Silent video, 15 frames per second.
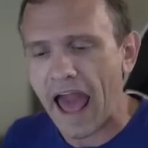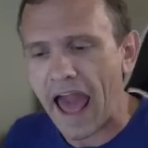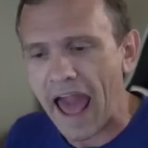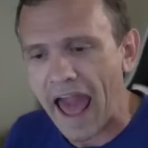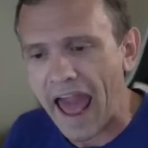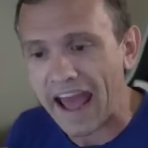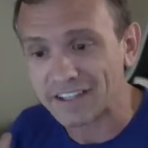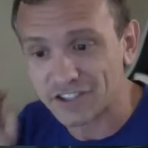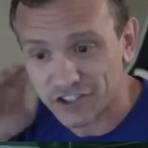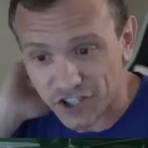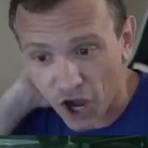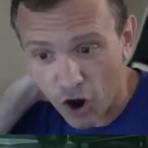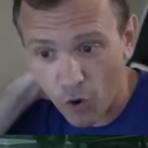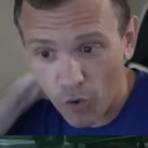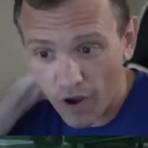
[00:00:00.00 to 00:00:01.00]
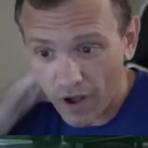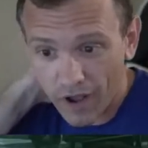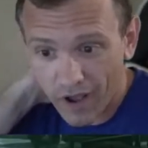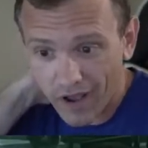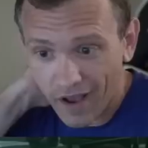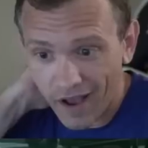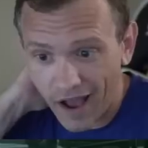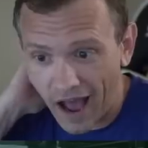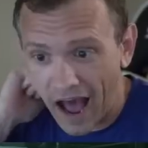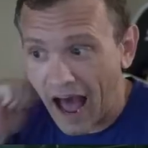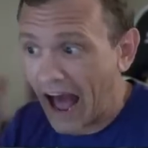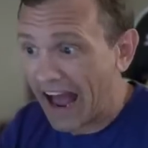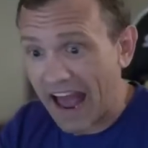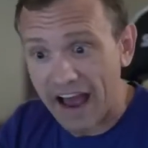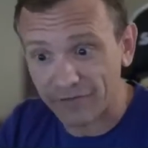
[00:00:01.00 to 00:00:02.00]
And so I
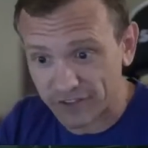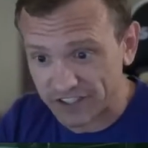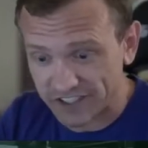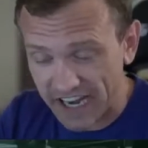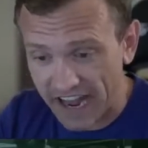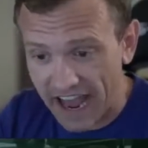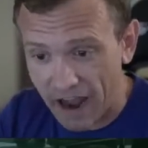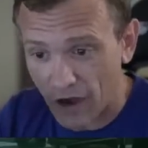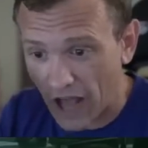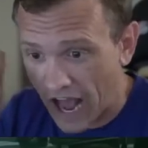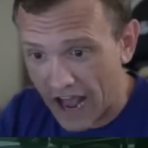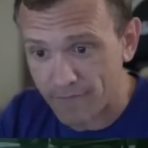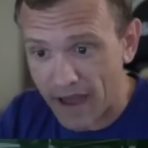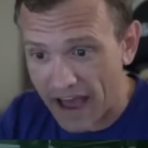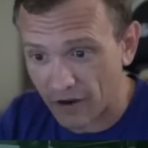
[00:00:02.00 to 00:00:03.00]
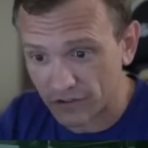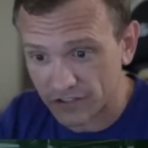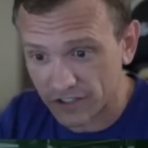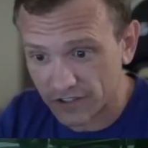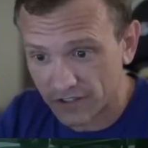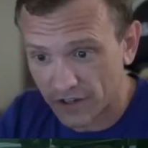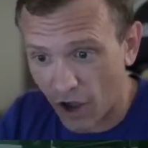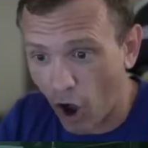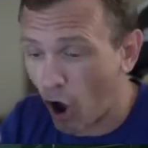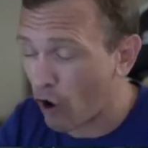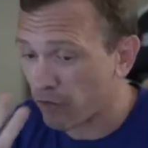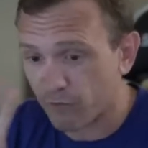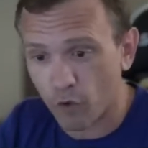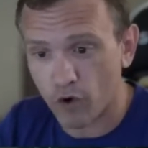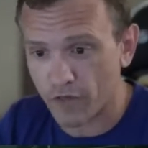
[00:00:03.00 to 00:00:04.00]
have to stay out. I'm out. All
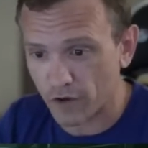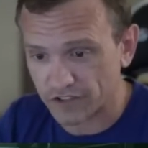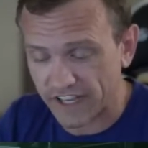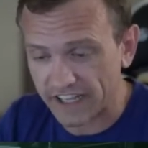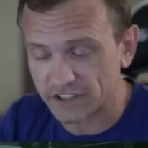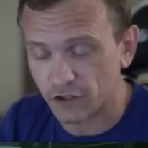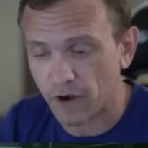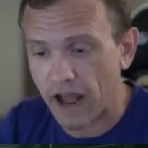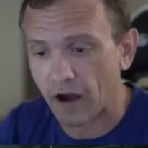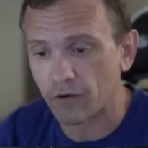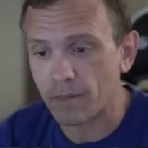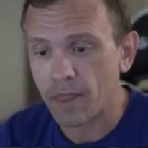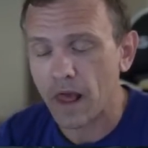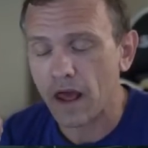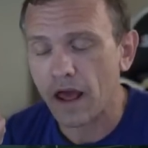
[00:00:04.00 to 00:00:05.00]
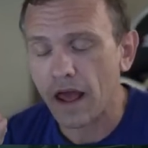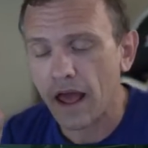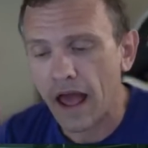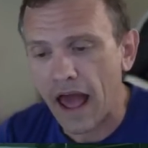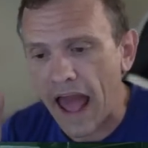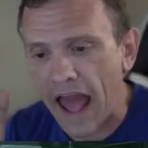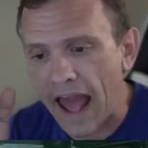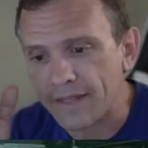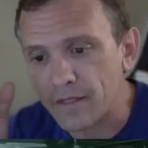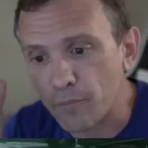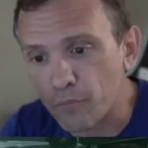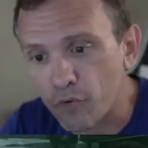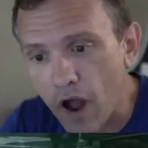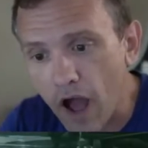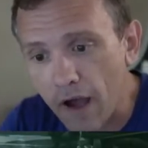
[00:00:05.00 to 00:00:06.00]
four of those kids are out. And the
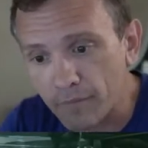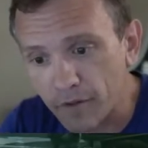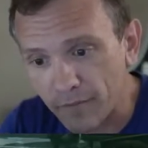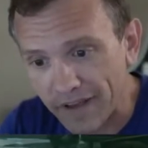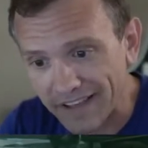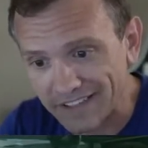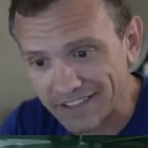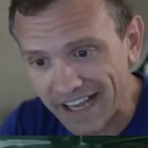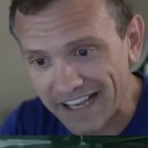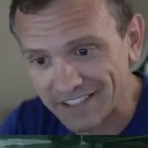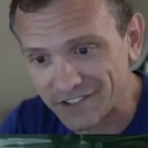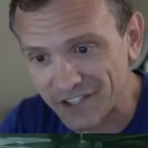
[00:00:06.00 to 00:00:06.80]
problem is